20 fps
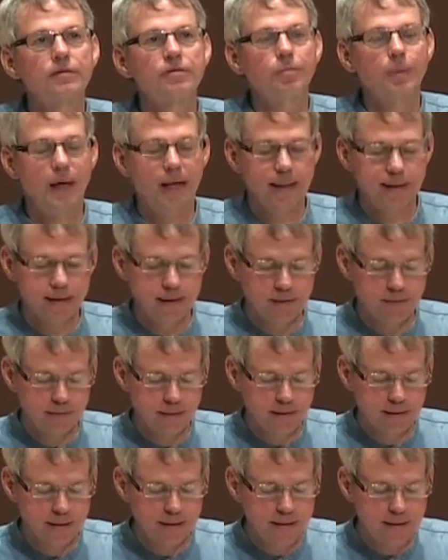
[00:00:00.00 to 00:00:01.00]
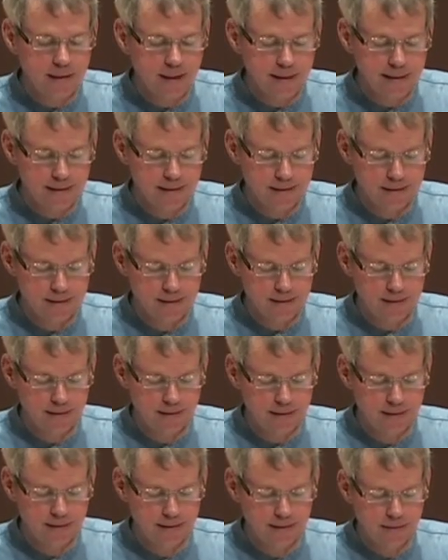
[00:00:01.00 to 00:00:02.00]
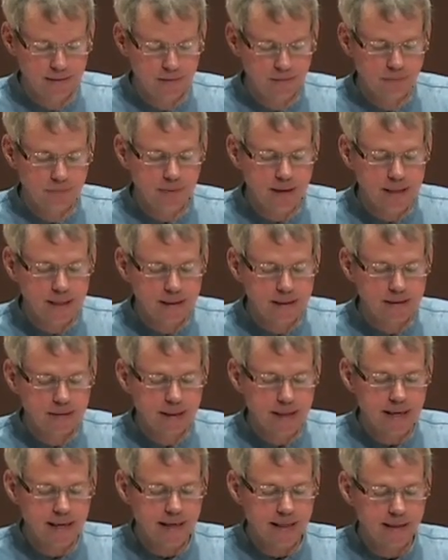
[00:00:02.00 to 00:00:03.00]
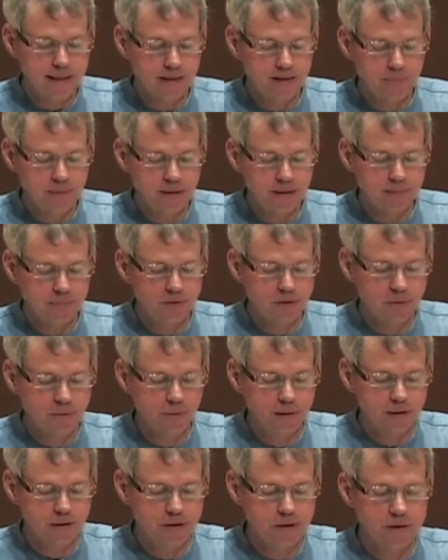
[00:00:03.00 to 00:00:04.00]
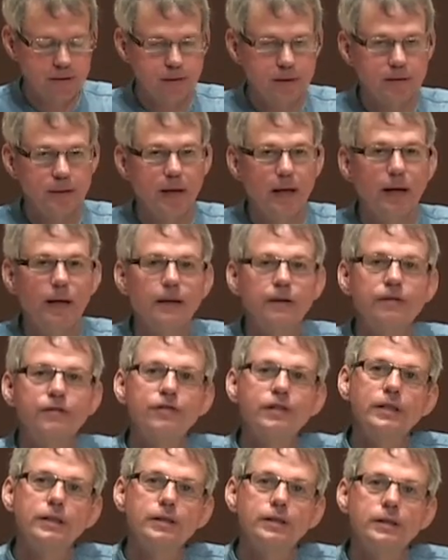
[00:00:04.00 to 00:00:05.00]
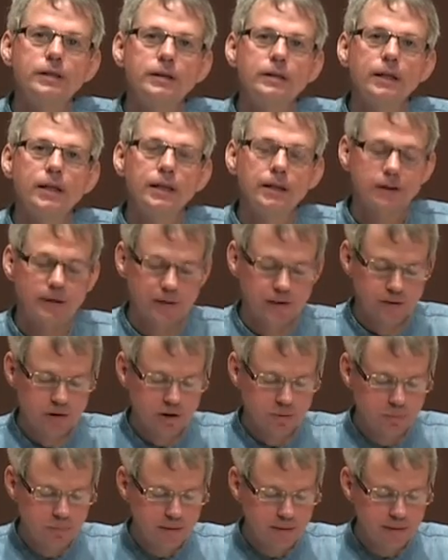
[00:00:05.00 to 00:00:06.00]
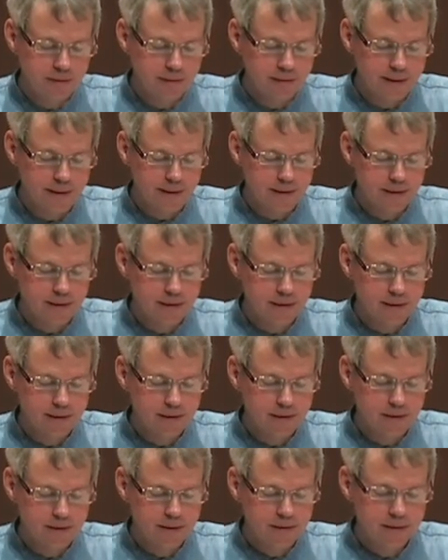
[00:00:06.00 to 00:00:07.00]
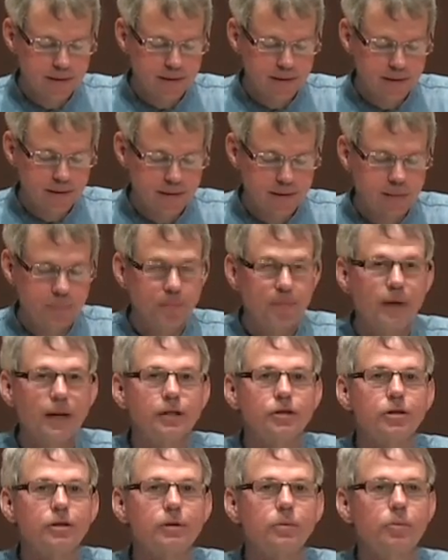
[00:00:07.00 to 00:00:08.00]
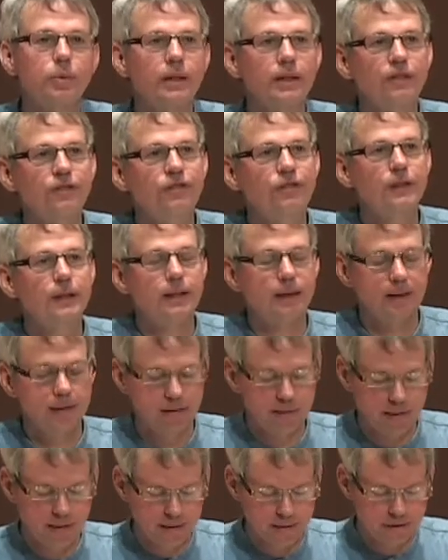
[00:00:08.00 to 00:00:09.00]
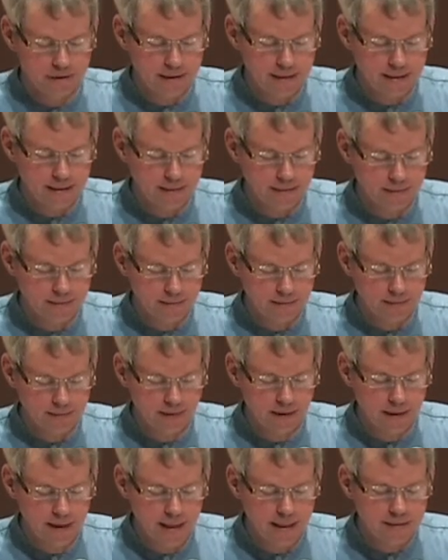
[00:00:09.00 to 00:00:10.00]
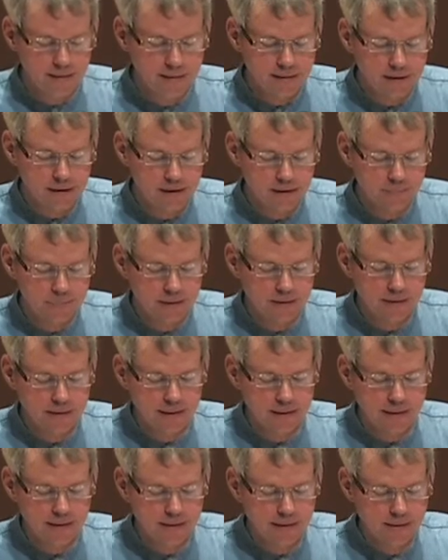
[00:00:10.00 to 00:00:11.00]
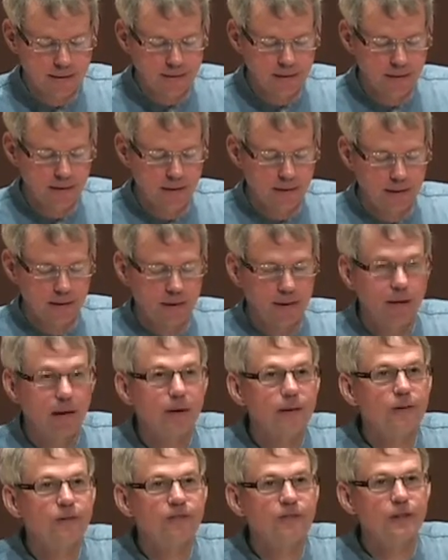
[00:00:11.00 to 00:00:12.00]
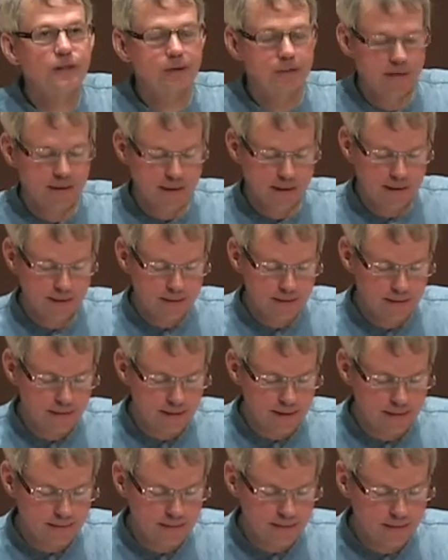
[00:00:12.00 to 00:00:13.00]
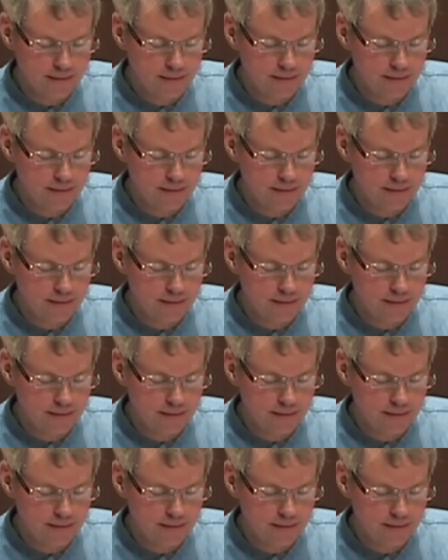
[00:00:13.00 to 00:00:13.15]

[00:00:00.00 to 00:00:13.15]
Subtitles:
of bodies ignite. Their raised hands become torches. Vision turns blurry. The pressure we feel in our chests as the ship sinks, artificial sunset,